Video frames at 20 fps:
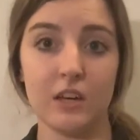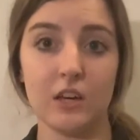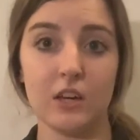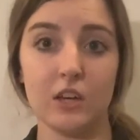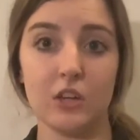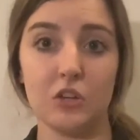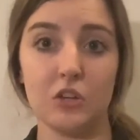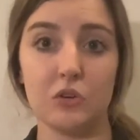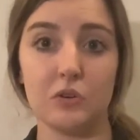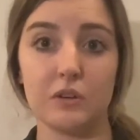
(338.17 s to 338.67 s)

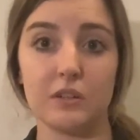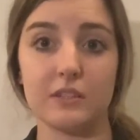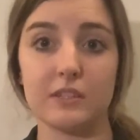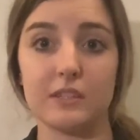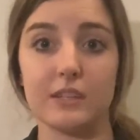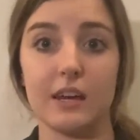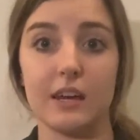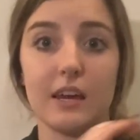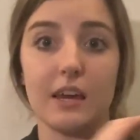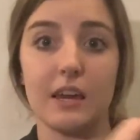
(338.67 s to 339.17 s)
You can
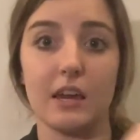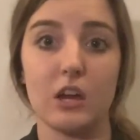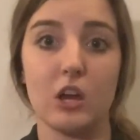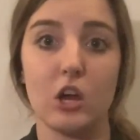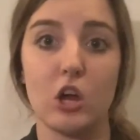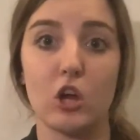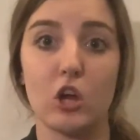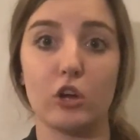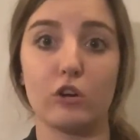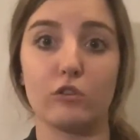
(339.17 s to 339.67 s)
say
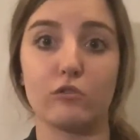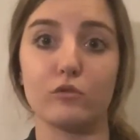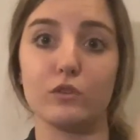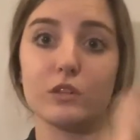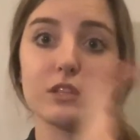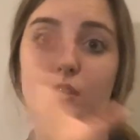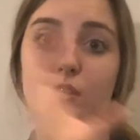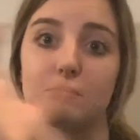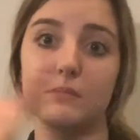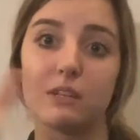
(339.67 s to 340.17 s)

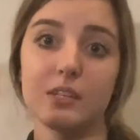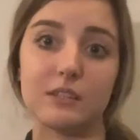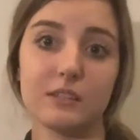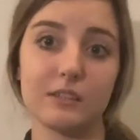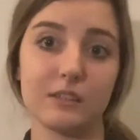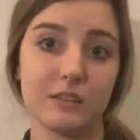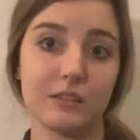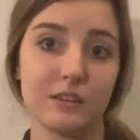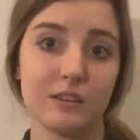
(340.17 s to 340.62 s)
Christmas,